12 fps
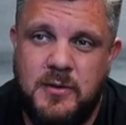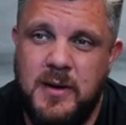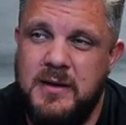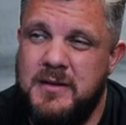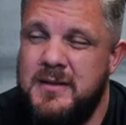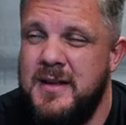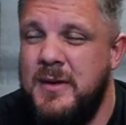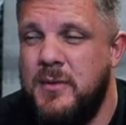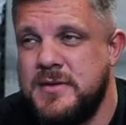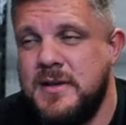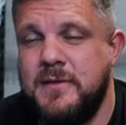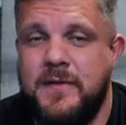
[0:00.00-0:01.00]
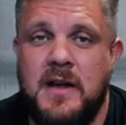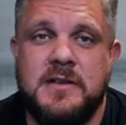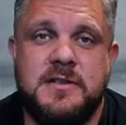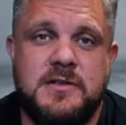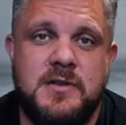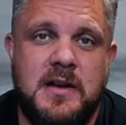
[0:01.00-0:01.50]
It wasn't the
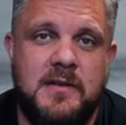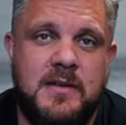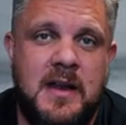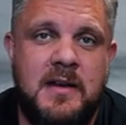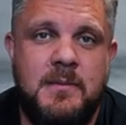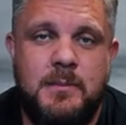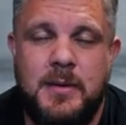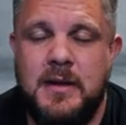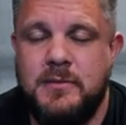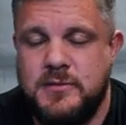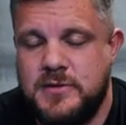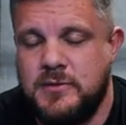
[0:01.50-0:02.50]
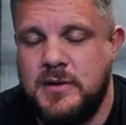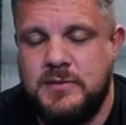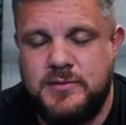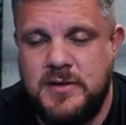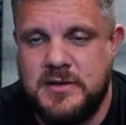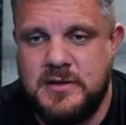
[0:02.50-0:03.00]
fastest run I've done, but it was
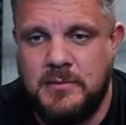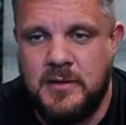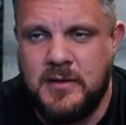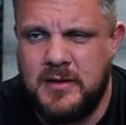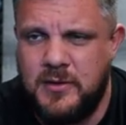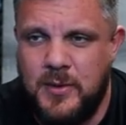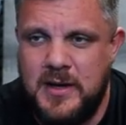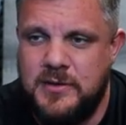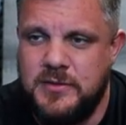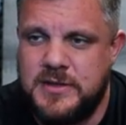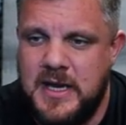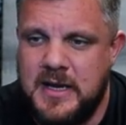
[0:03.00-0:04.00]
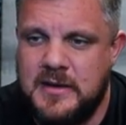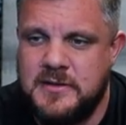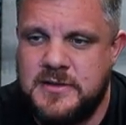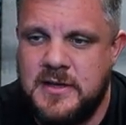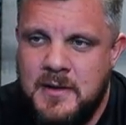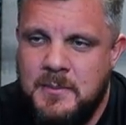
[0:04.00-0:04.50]
reasonable, like 22
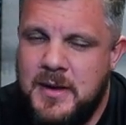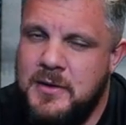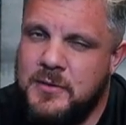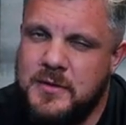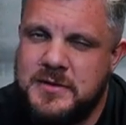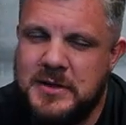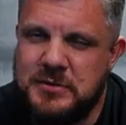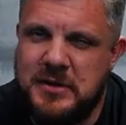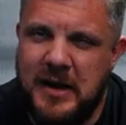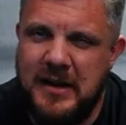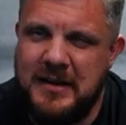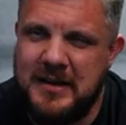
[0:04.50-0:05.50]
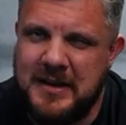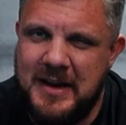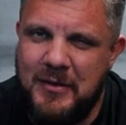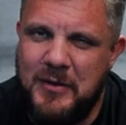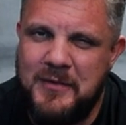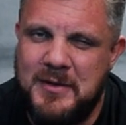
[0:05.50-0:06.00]
seconds. But I noticed I was starting to
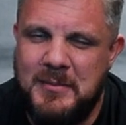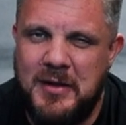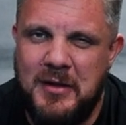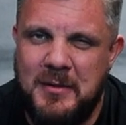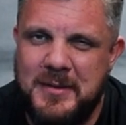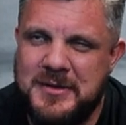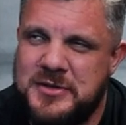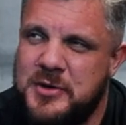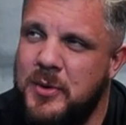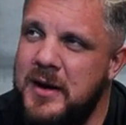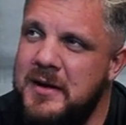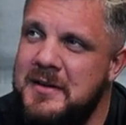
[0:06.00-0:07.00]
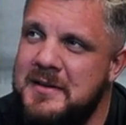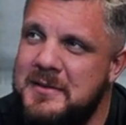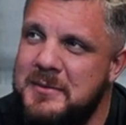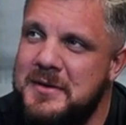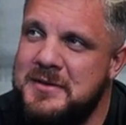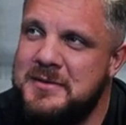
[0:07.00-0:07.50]
kind of lift them a little bit squint,
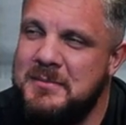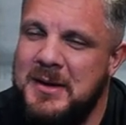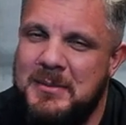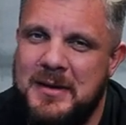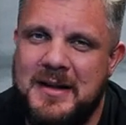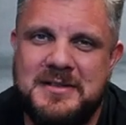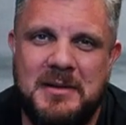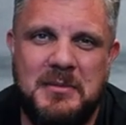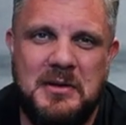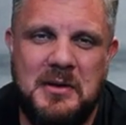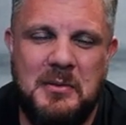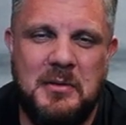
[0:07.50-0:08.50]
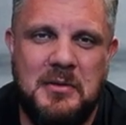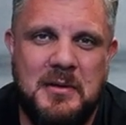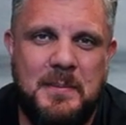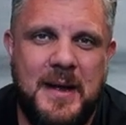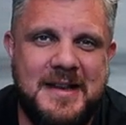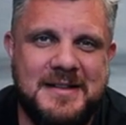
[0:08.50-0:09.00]
which maybe had something to do with
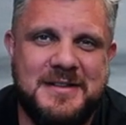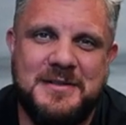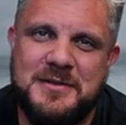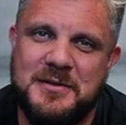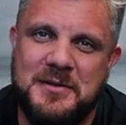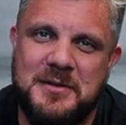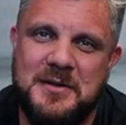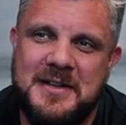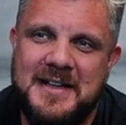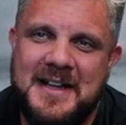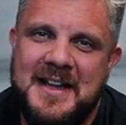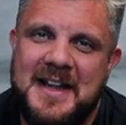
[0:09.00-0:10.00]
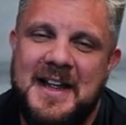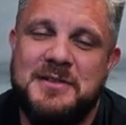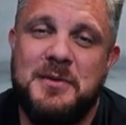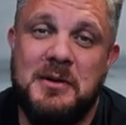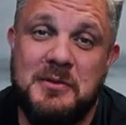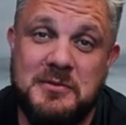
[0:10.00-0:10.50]
the pints. So
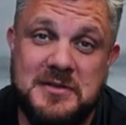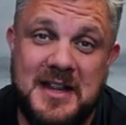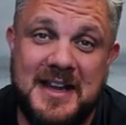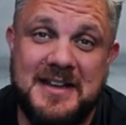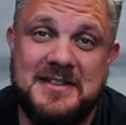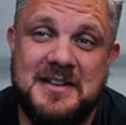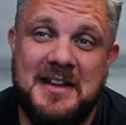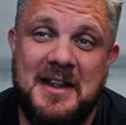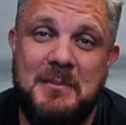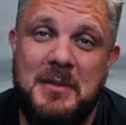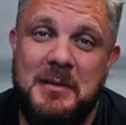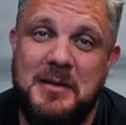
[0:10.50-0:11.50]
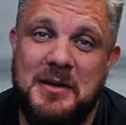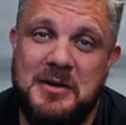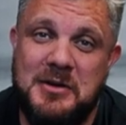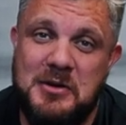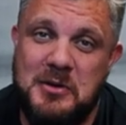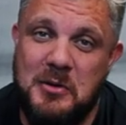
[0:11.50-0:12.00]
it's one of those things. Maybe
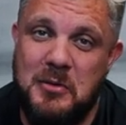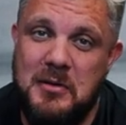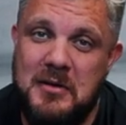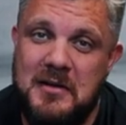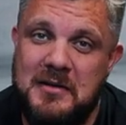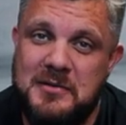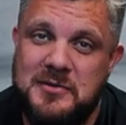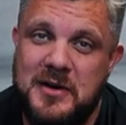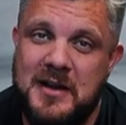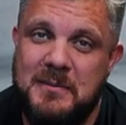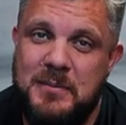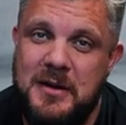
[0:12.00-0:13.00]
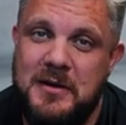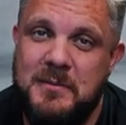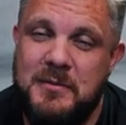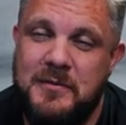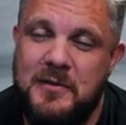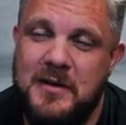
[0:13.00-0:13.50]
don't drink beer
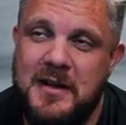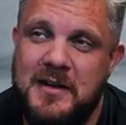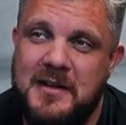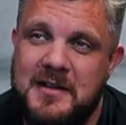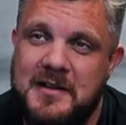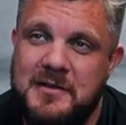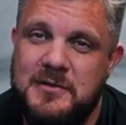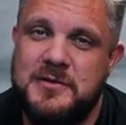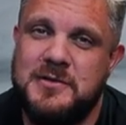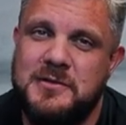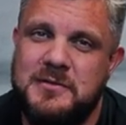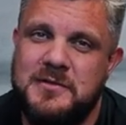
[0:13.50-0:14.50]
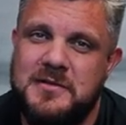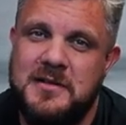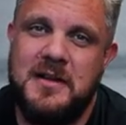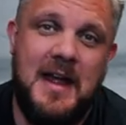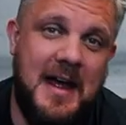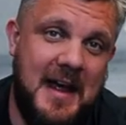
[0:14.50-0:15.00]
before I do Stones.
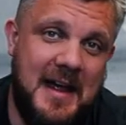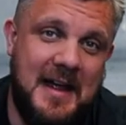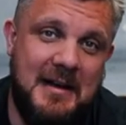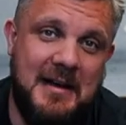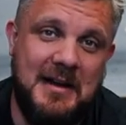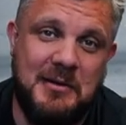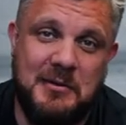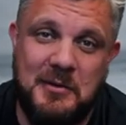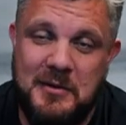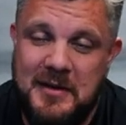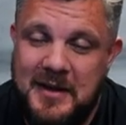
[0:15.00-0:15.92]
I don't know.